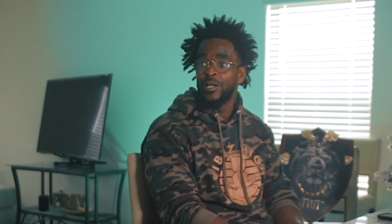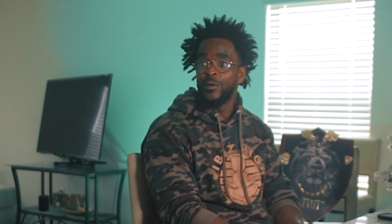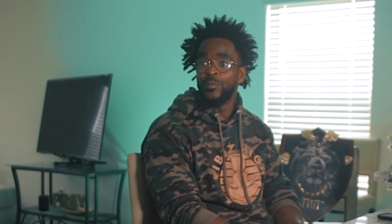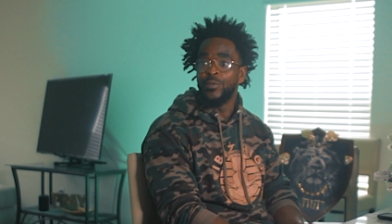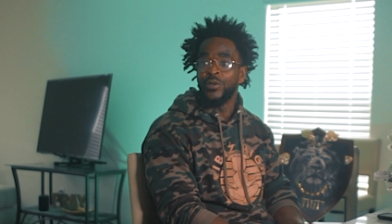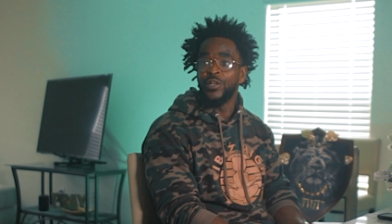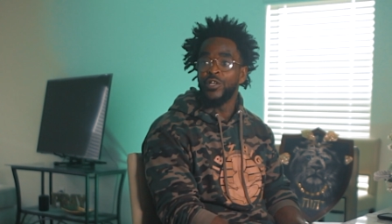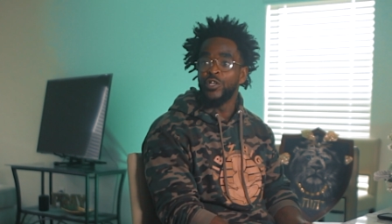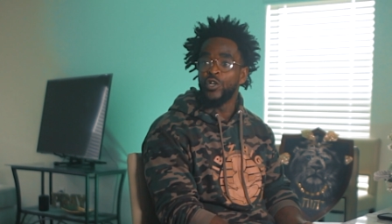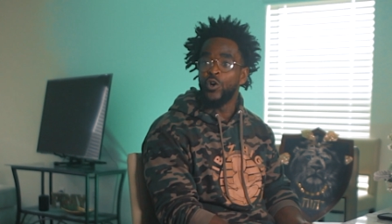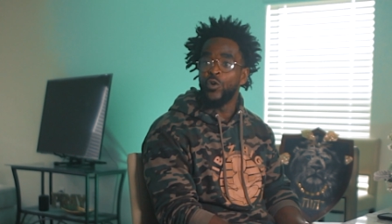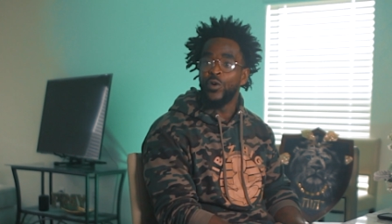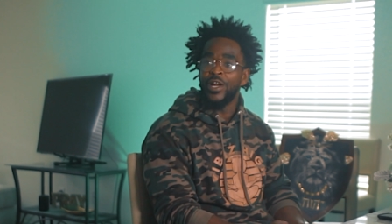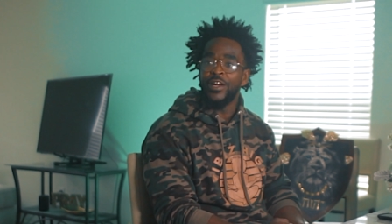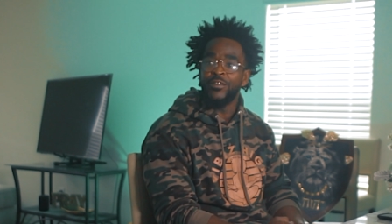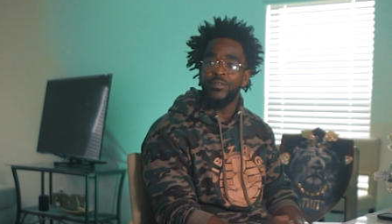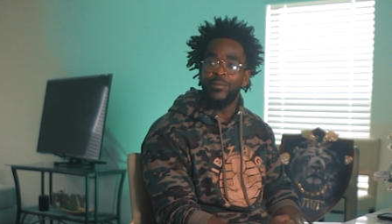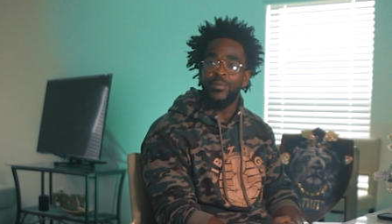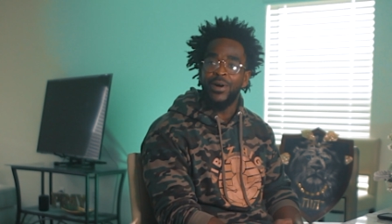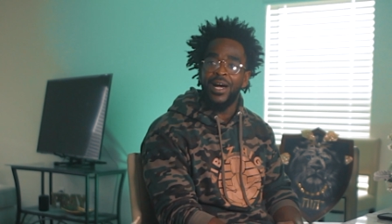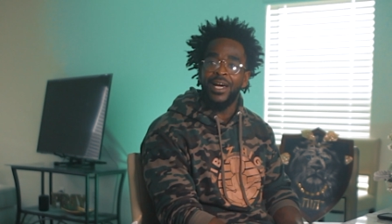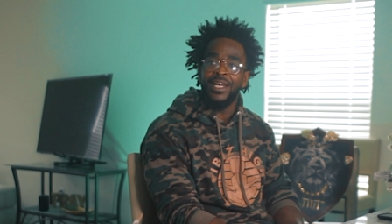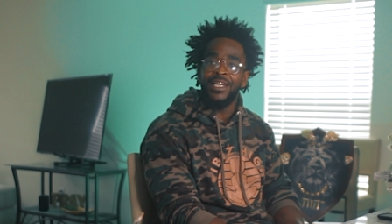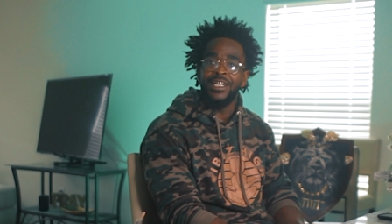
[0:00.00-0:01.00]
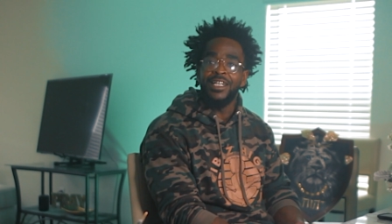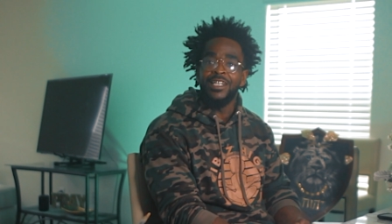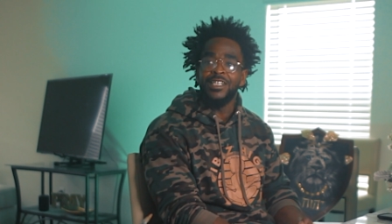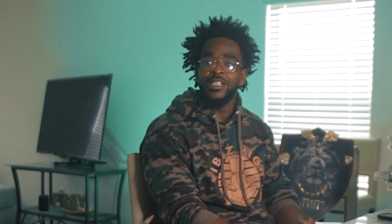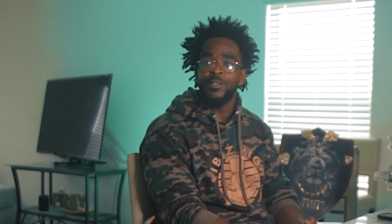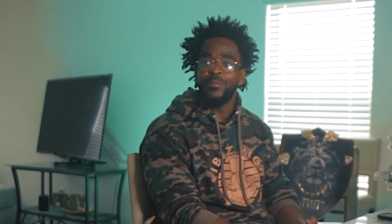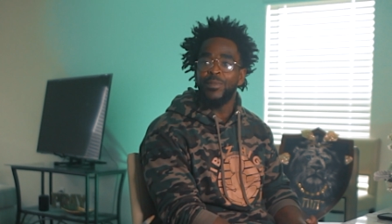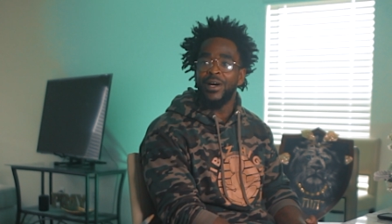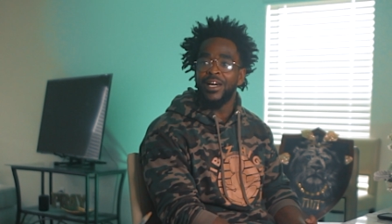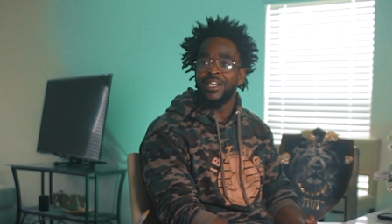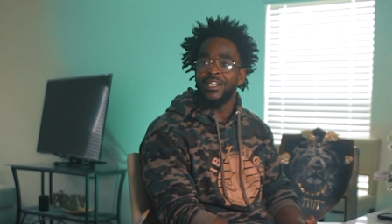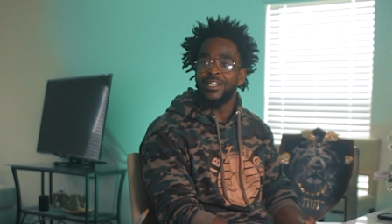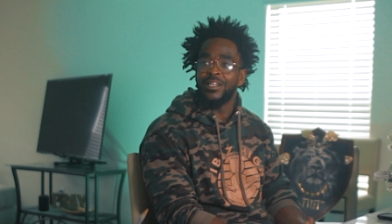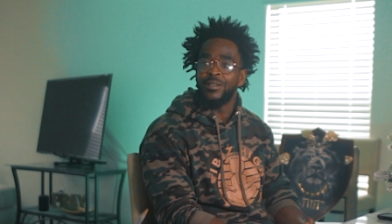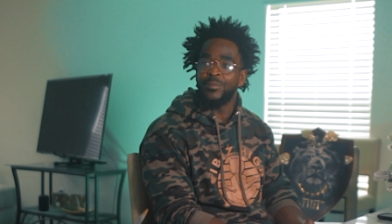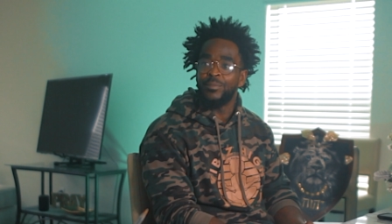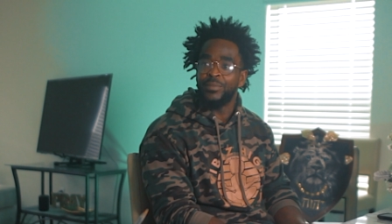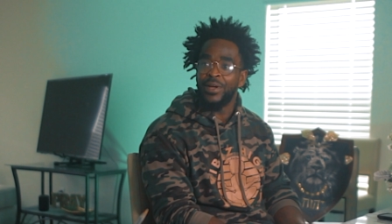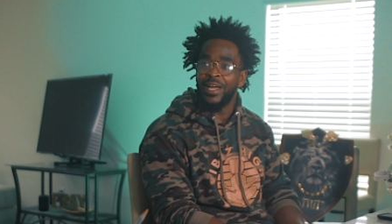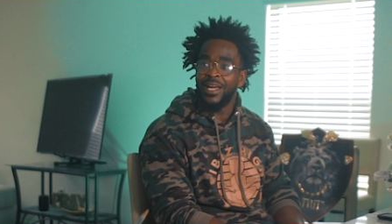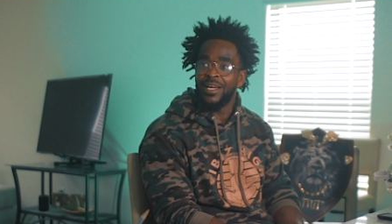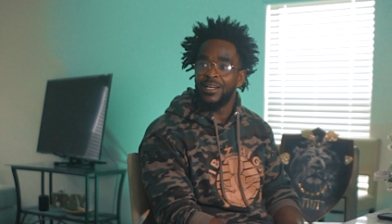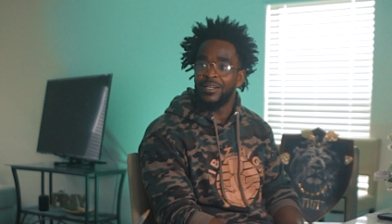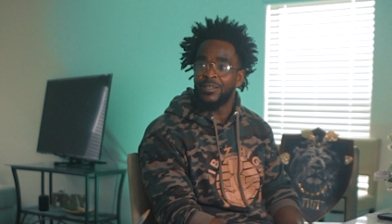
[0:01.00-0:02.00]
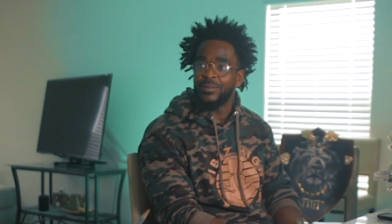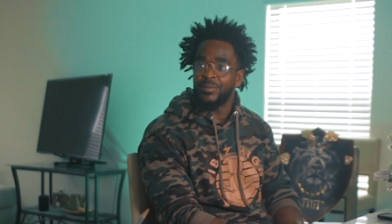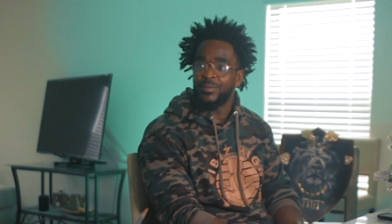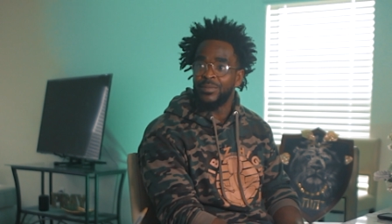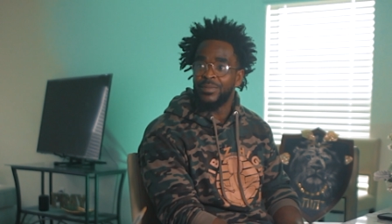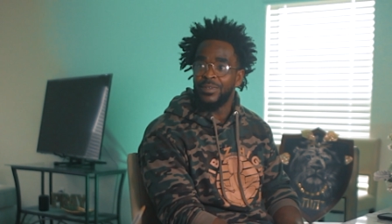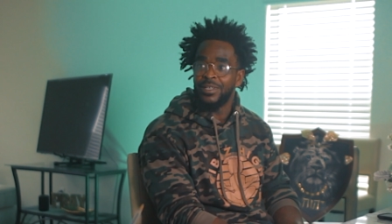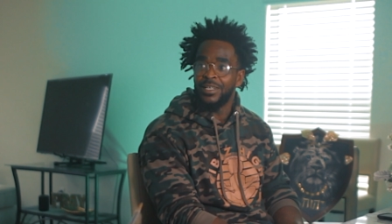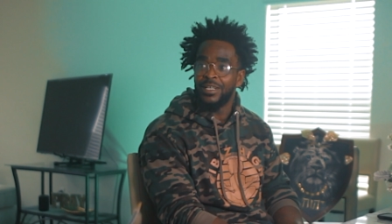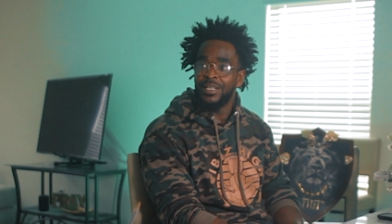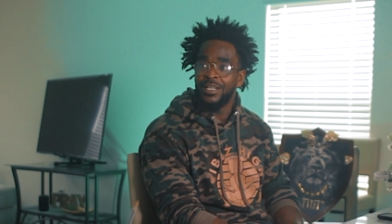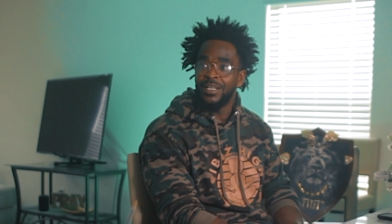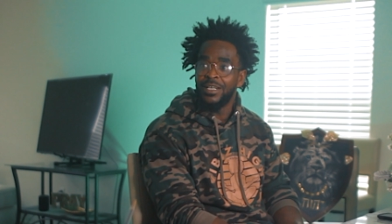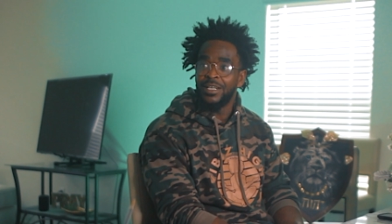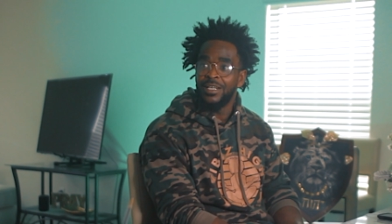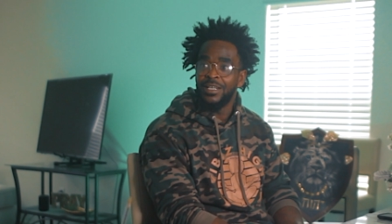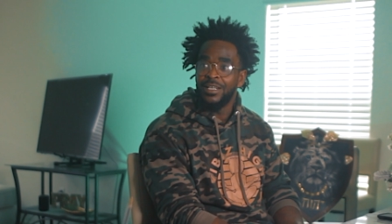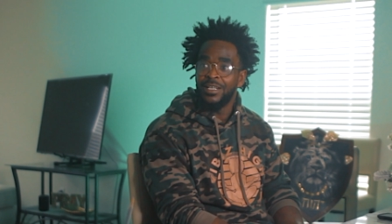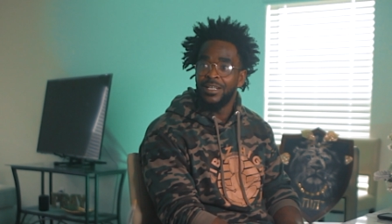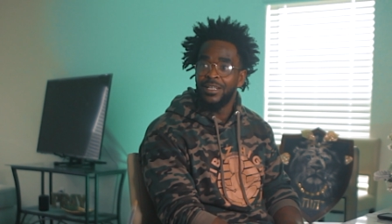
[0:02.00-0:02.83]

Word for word: but you know everybody needs somebody to back them, mm-hmm.